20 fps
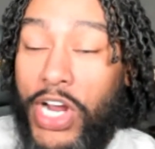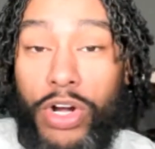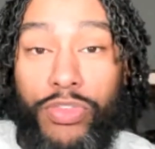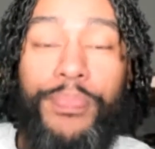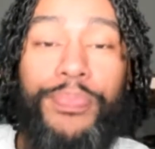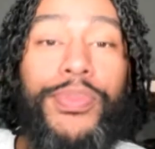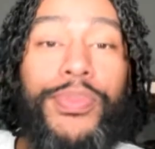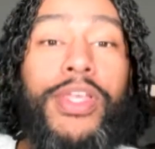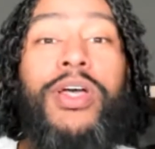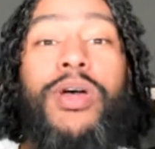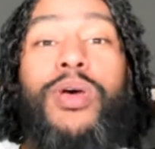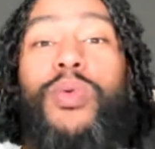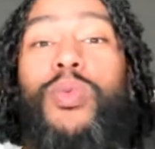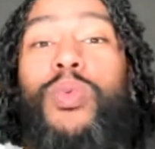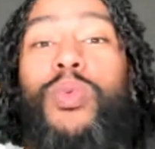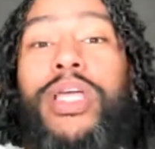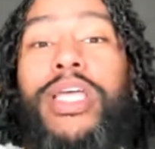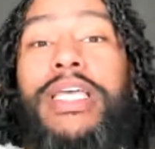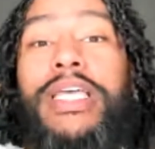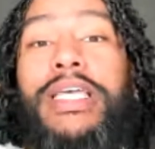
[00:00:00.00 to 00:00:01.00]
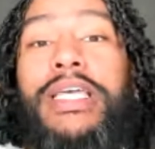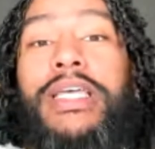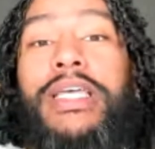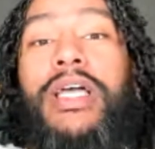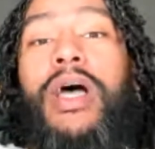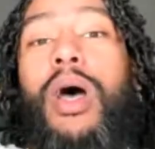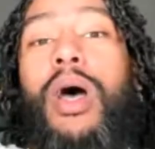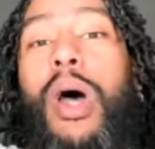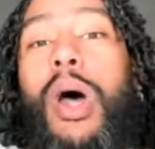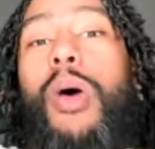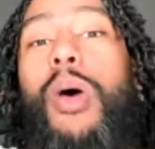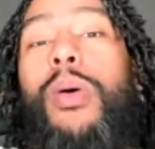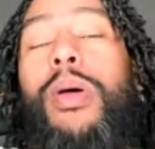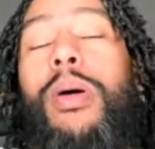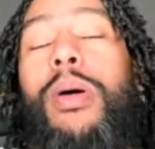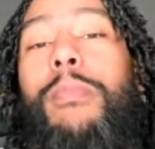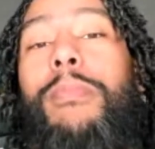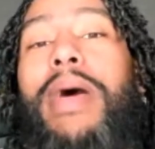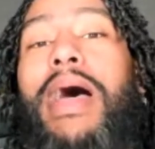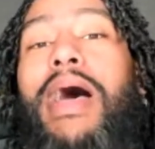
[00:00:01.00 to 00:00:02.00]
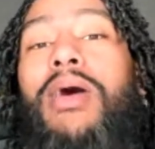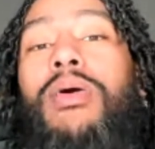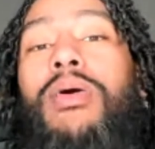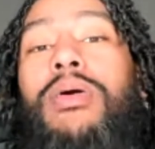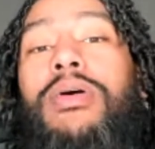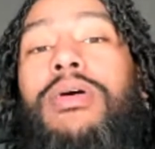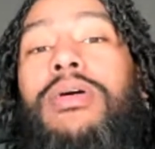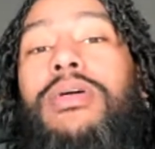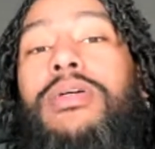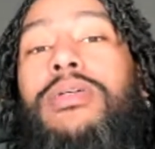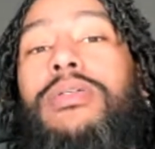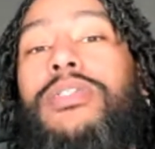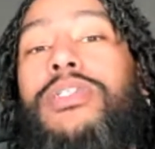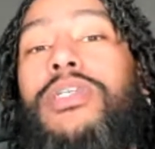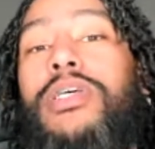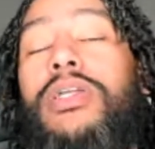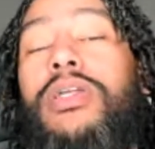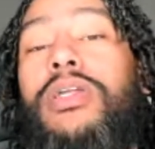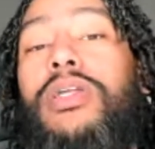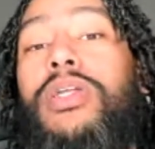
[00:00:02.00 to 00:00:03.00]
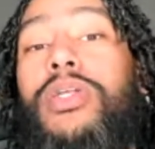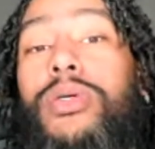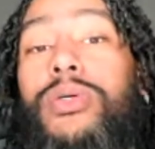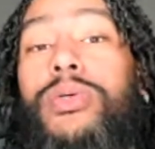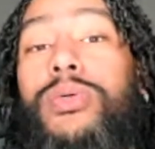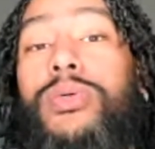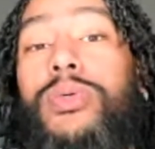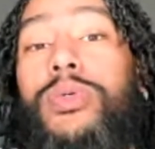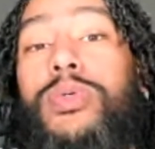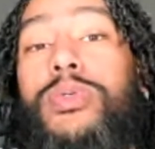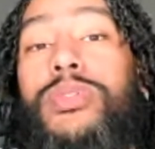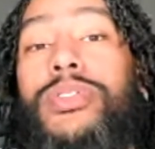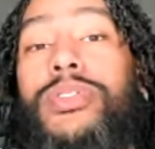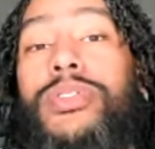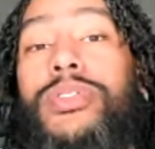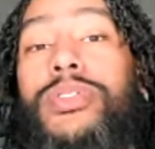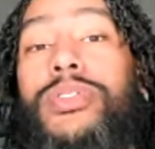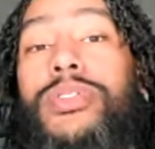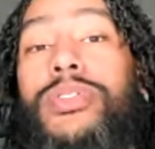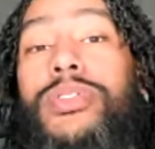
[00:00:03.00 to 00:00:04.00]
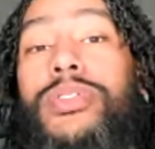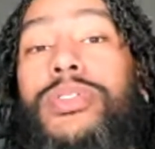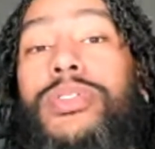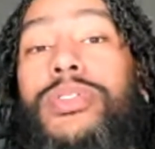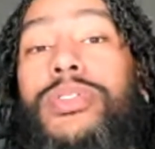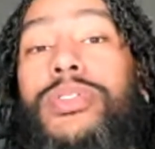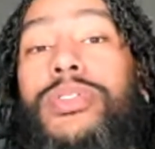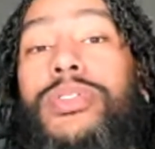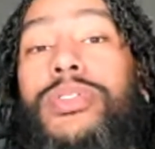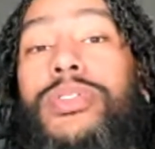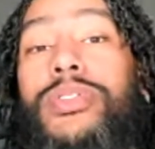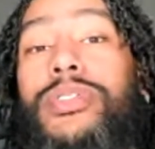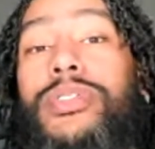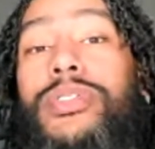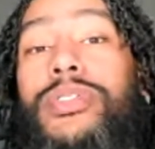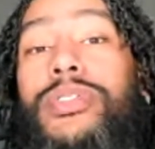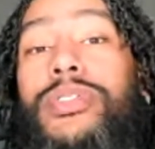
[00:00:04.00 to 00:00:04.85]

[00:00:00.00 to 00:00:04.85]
this tariff war, we are about to lose.